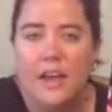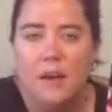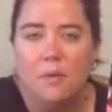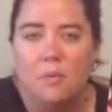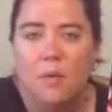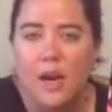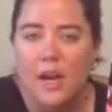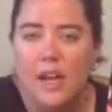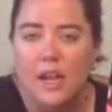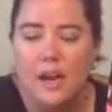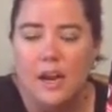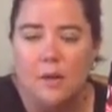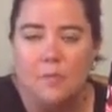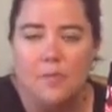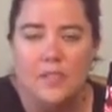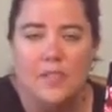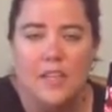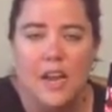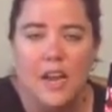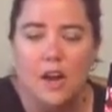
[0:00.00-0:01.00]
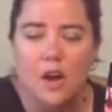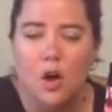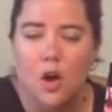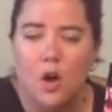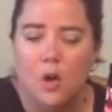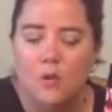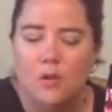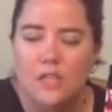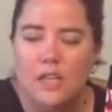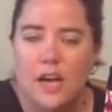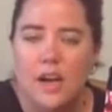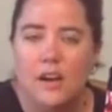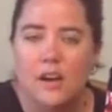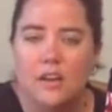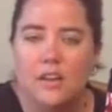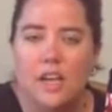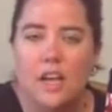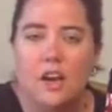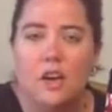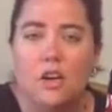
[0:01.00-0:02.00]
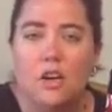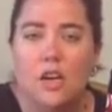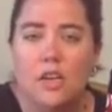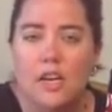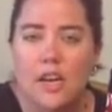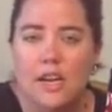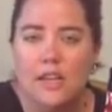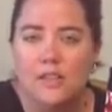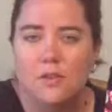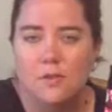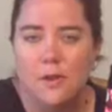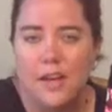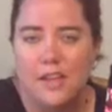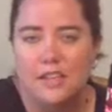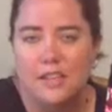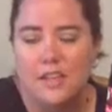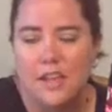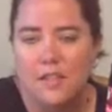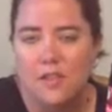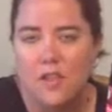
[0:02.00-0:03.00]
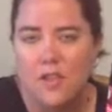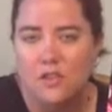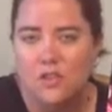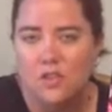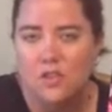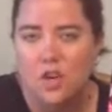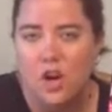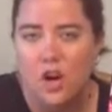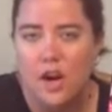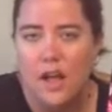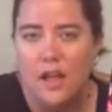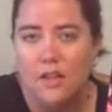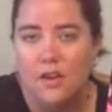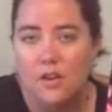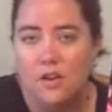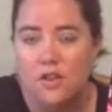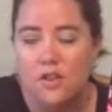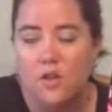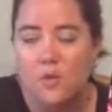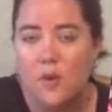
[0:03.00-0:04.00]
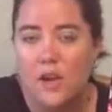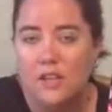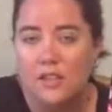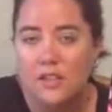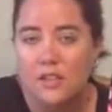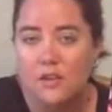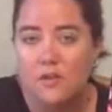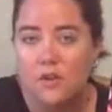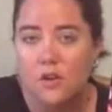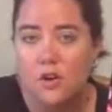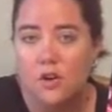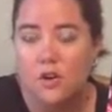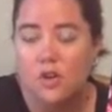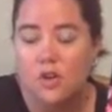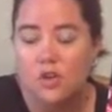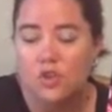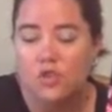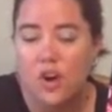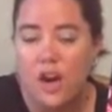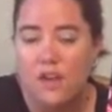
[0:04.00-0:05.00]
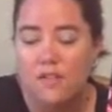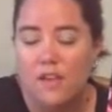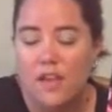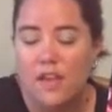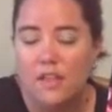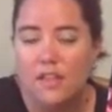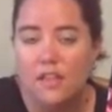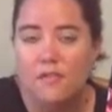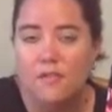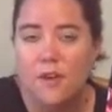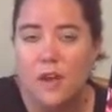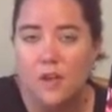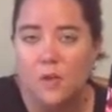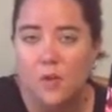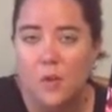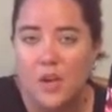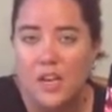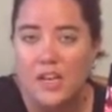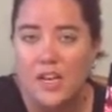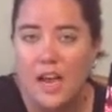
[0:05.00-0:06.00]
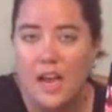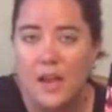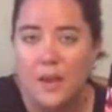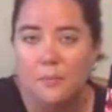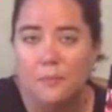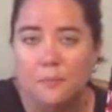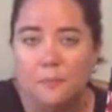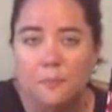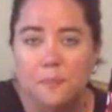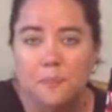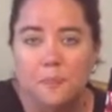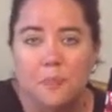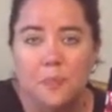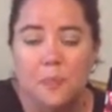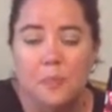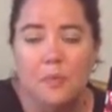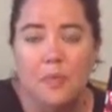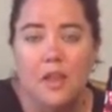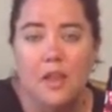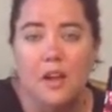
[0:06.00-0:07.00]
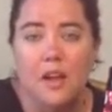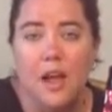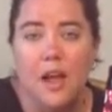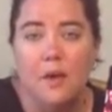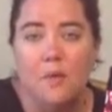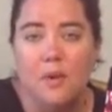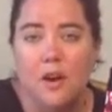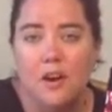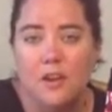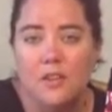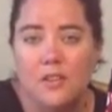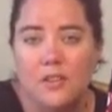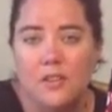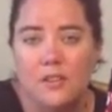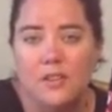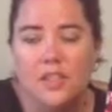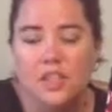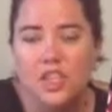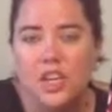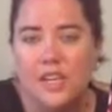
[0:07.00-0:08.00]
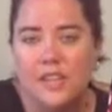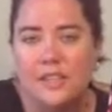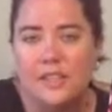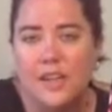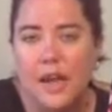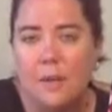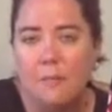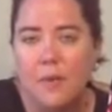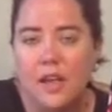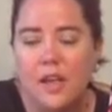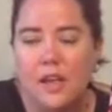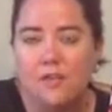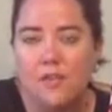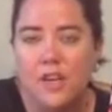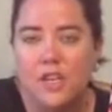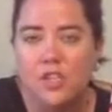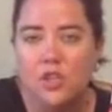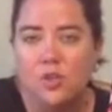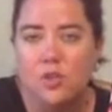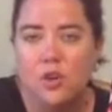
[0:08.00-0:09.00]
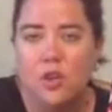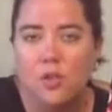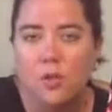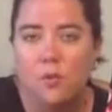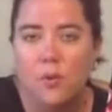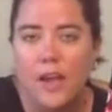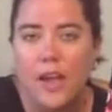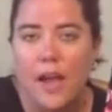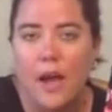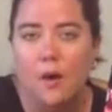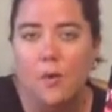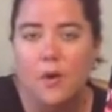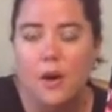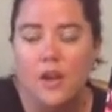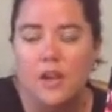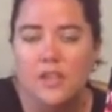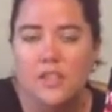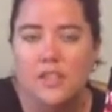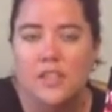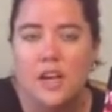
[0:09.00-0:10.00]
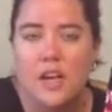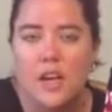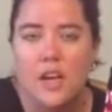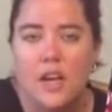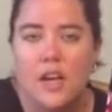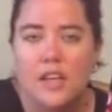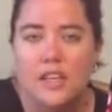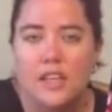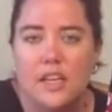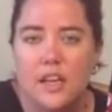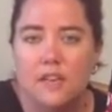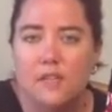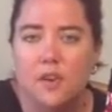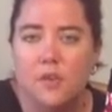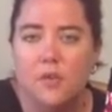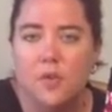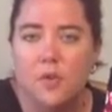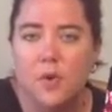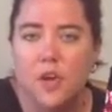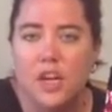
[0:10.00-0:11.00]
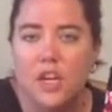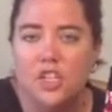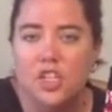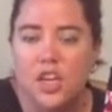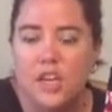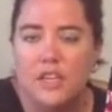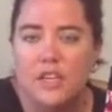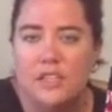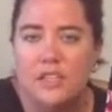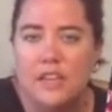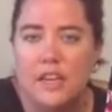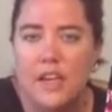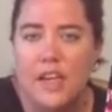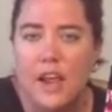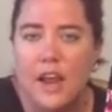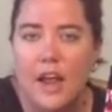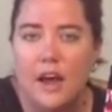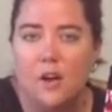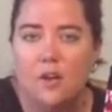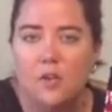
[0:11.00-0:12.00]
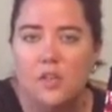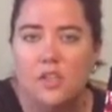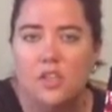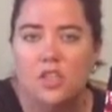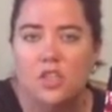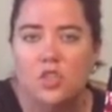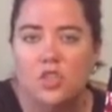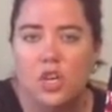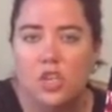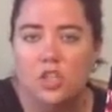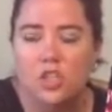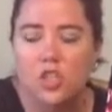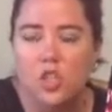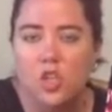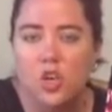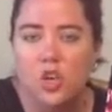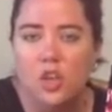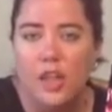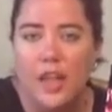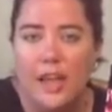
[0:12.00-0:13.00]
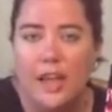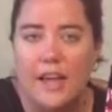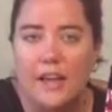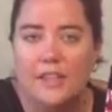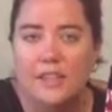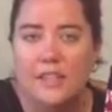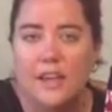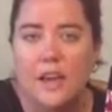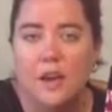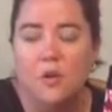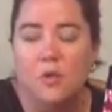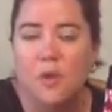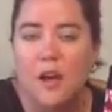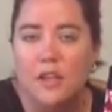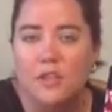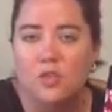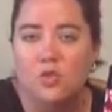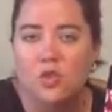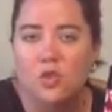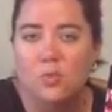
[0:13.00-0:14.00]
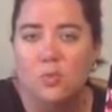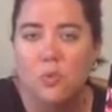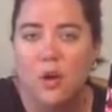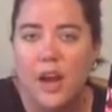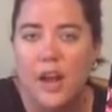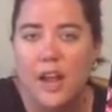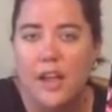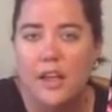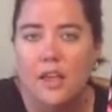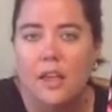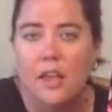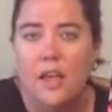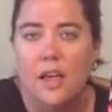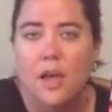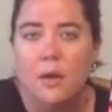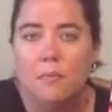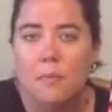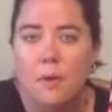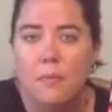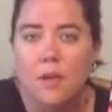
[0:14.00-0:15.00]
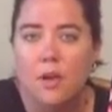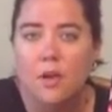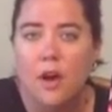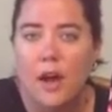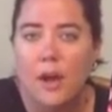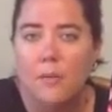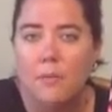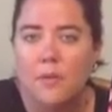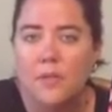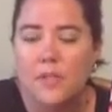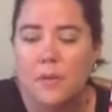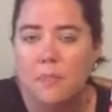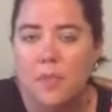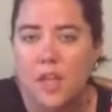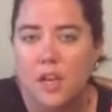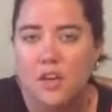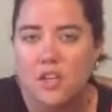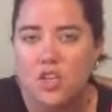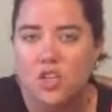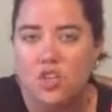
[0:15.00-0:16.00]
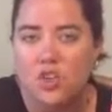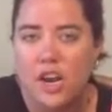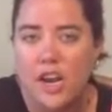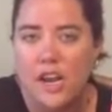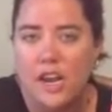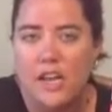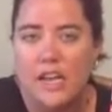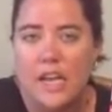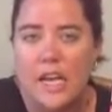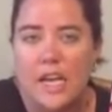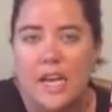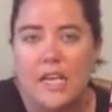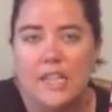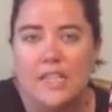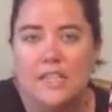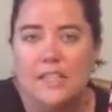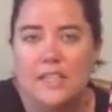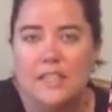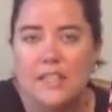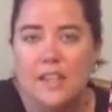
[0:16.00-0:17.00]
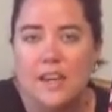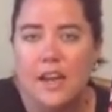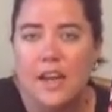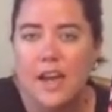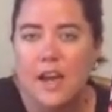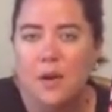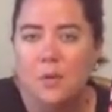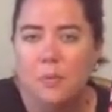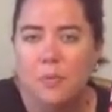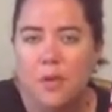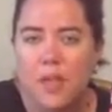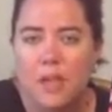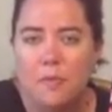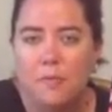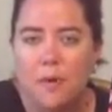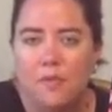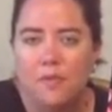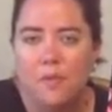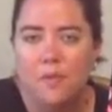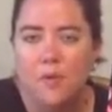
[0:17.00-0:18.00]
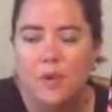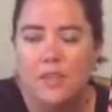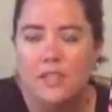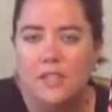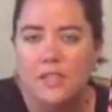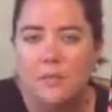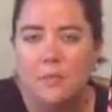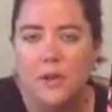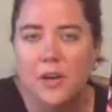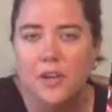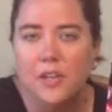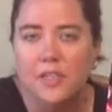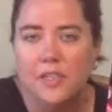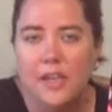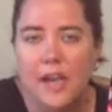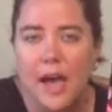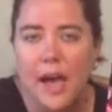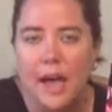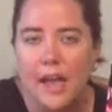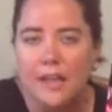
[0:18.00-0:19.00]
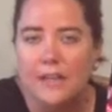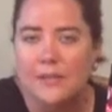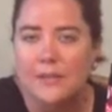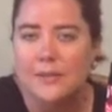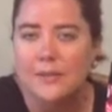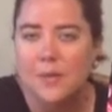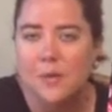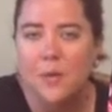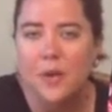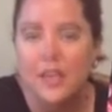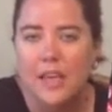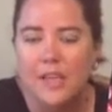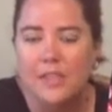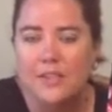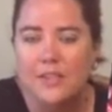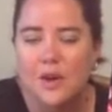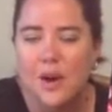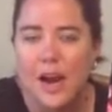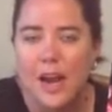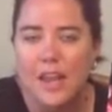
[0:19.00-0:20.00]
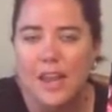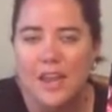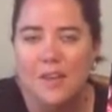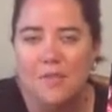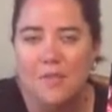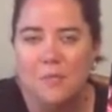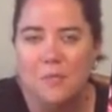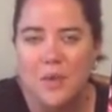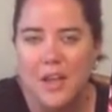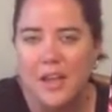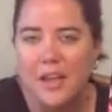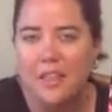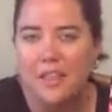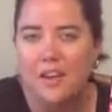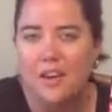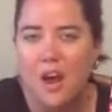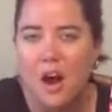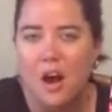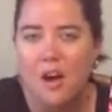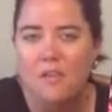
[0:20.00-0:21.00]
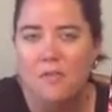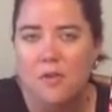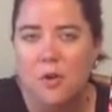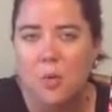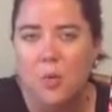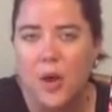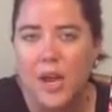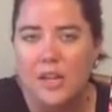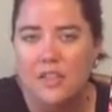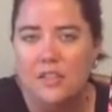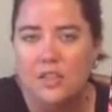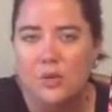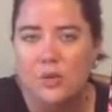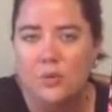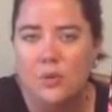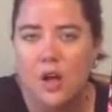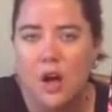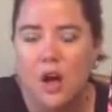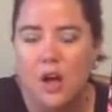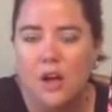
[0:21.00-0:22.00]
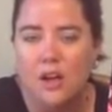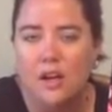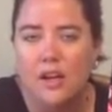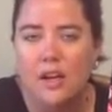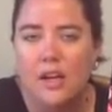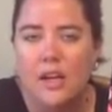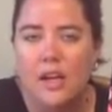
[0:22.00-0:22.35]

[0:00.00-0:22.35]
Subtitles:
Break it up, stay at a hotel, get a good night's rest, and then start on the rest of your driving the following day. I would also suggest stopping every 2 to 3 hours to give everyone a chance to get out, stretch their legs, take a restroom break, maybe grab something to drink. This is going to help keep everyone's spirits high so no one gets cranky from being in the car for way too long.